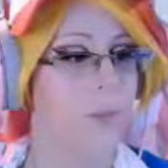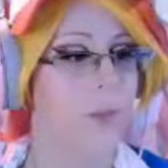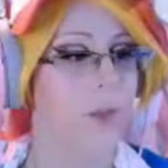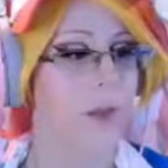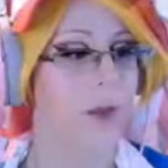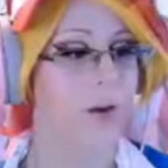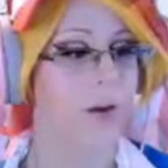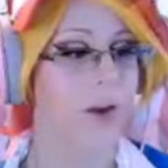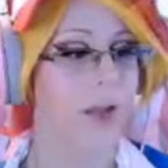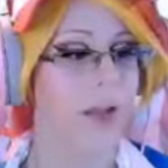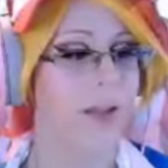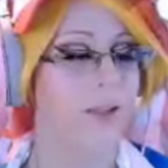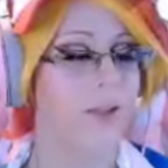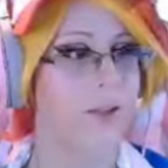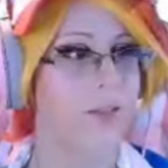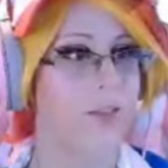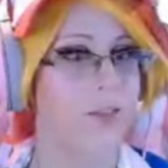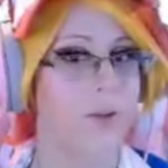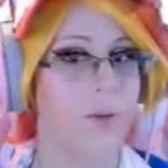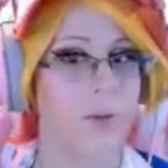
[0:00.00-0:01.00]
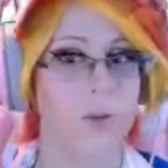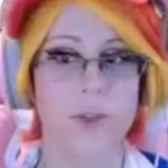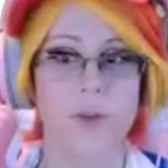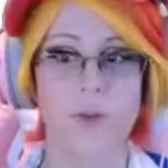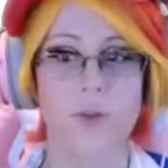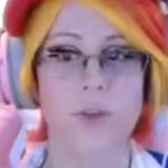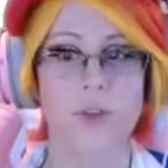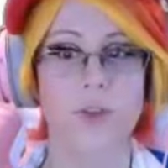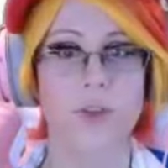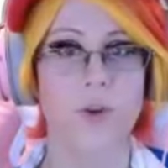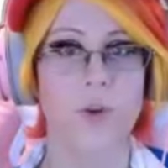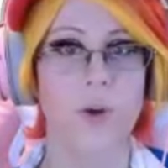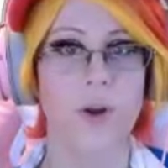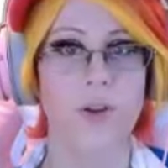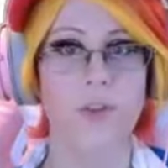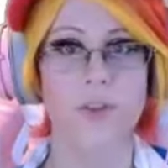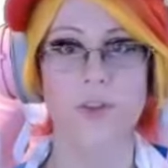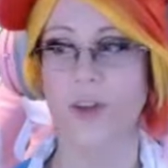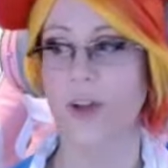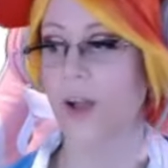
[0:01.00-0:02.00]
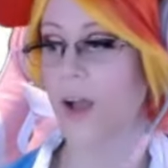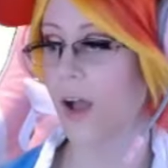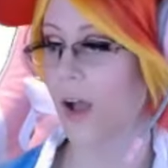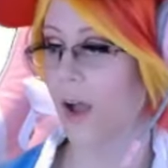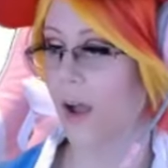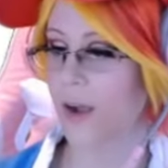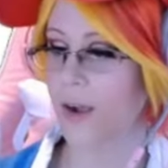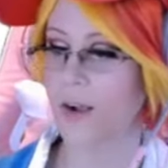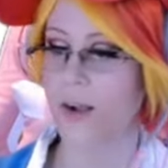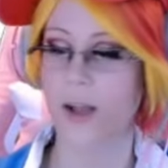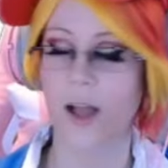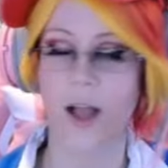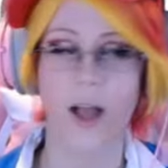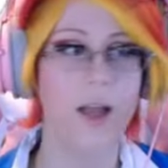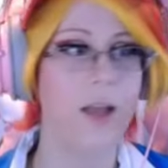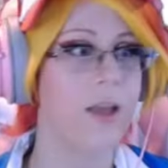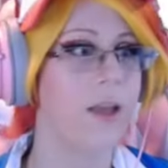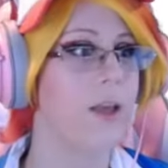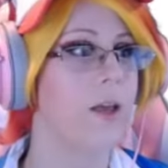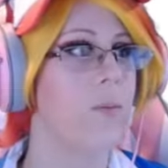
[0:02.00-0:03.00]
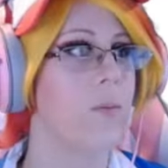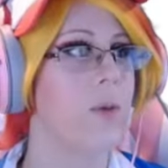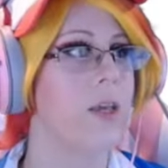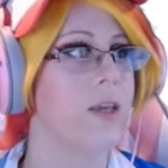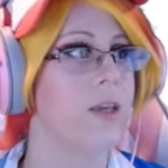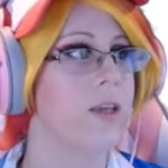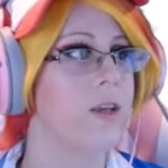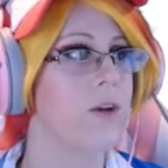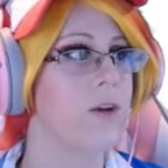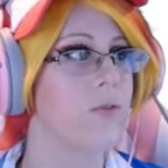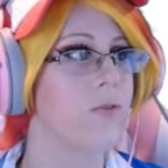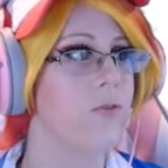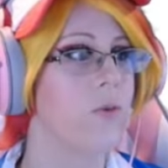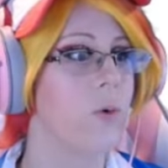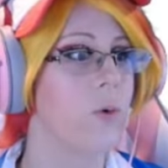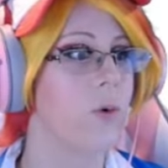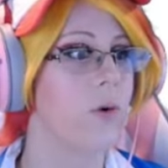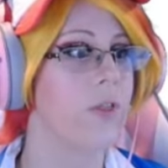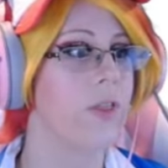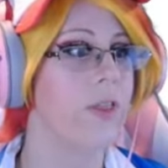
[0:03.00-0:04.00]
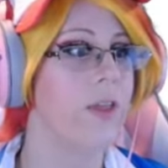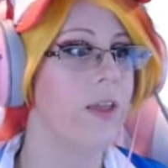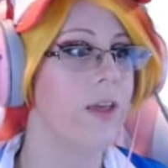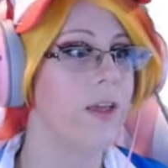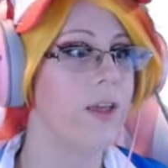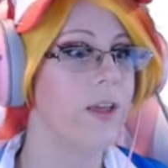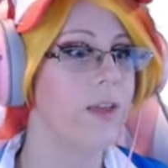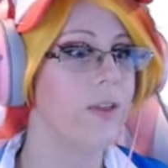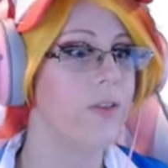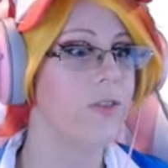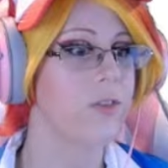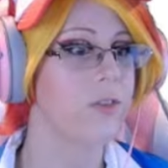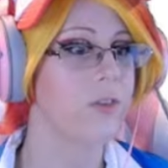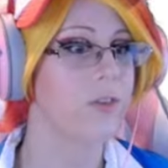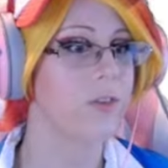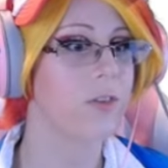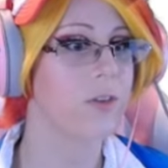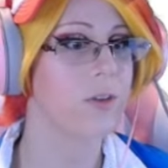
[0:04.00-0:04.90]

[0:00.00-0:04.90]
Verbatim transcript: All right, let's see what those scores are. I am here for this.